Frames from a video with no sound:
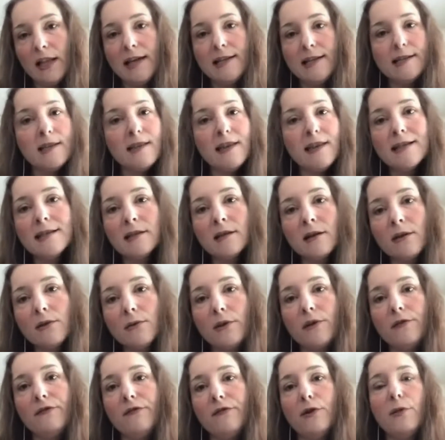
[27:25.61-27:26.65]
And that's not only
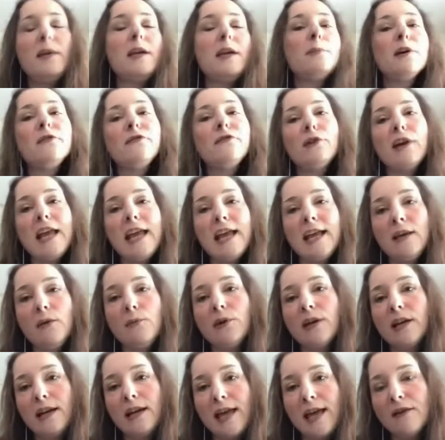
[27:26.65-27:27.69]
for me, but for anyone
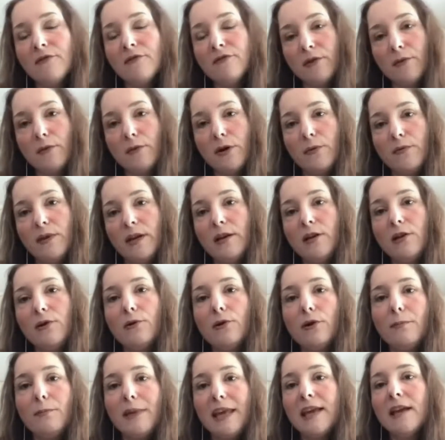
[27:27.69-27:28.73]
and everyone, whether you are
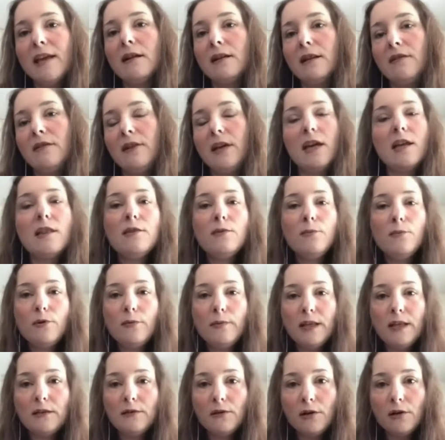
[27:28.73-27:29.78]
making a living at the
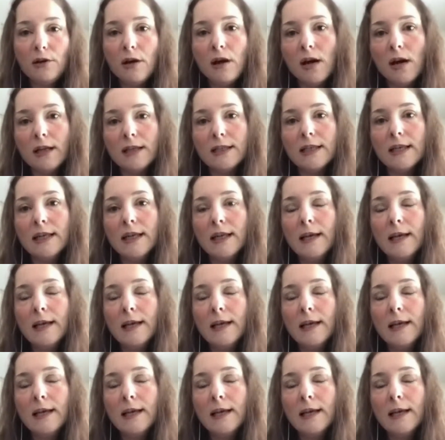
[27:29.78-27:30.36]
moment or not.